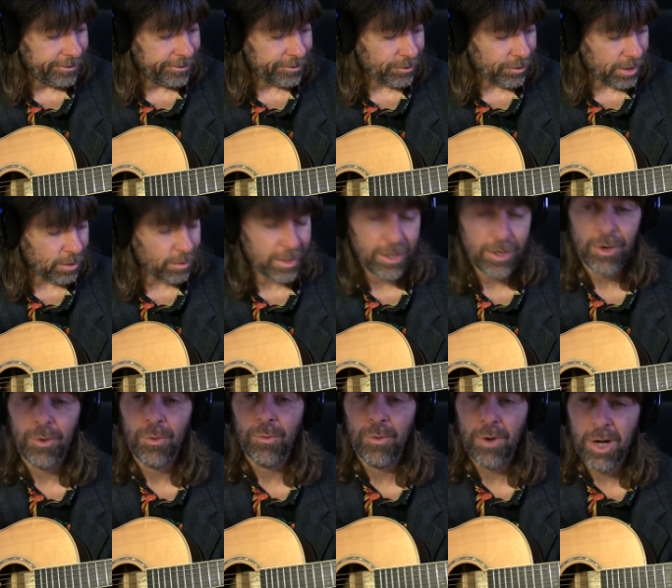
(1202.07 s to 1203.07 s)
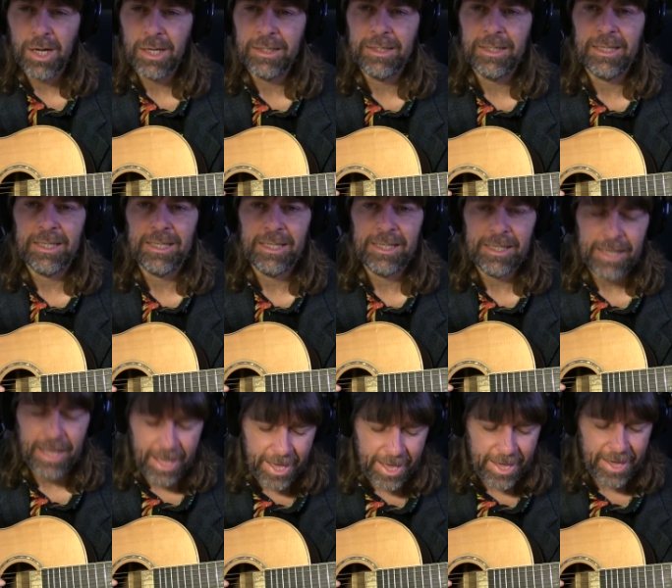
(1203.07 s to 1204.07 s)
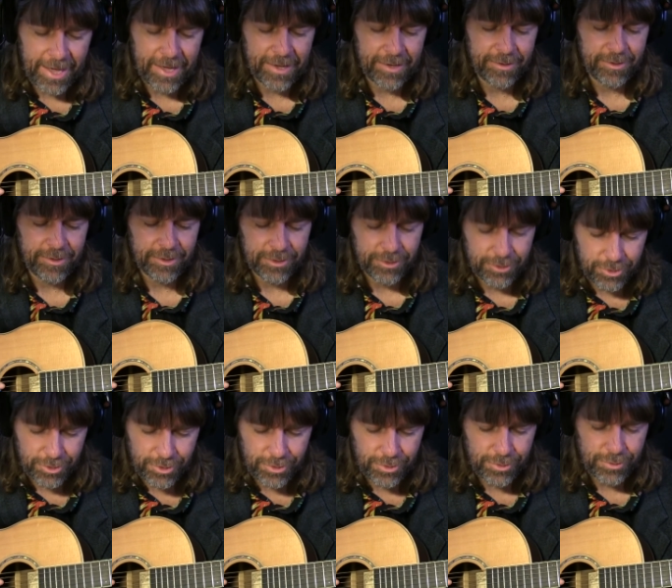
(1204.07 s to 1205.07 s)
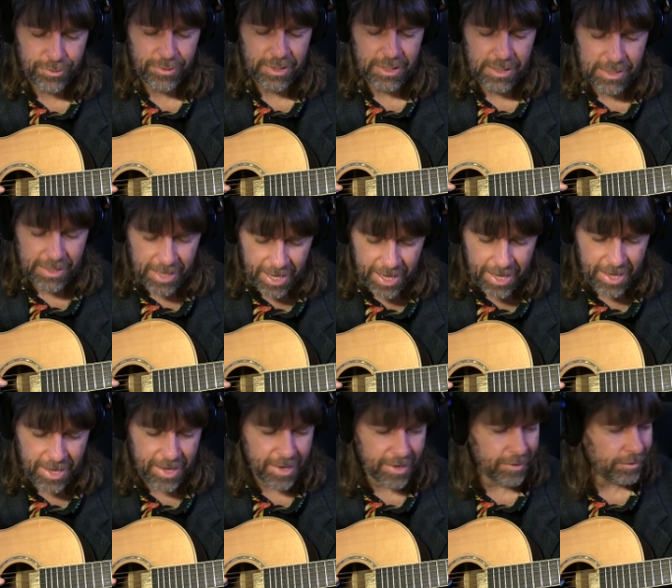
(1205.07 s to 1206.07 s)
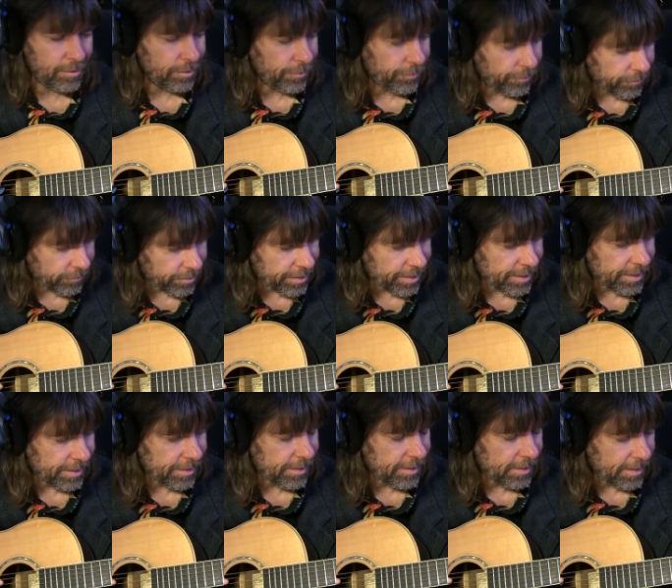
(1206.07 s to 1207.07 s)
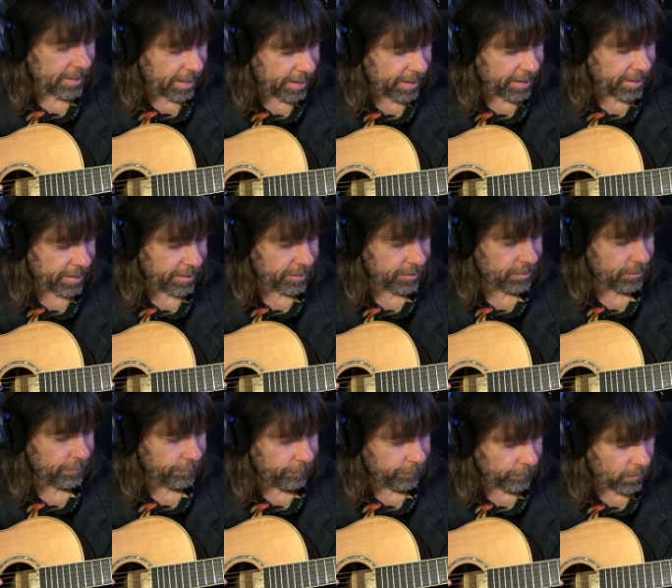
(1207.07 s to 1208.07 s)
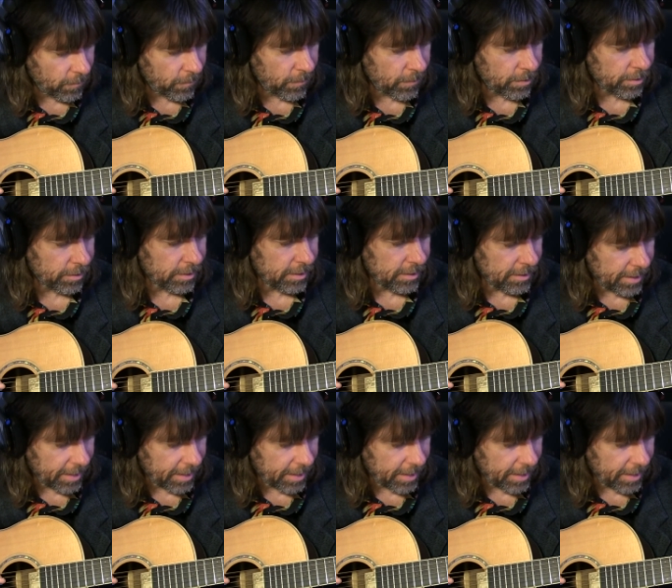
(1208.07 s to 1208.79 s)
So here we go. 1, E and a 2, E and a 3, E and a 4, E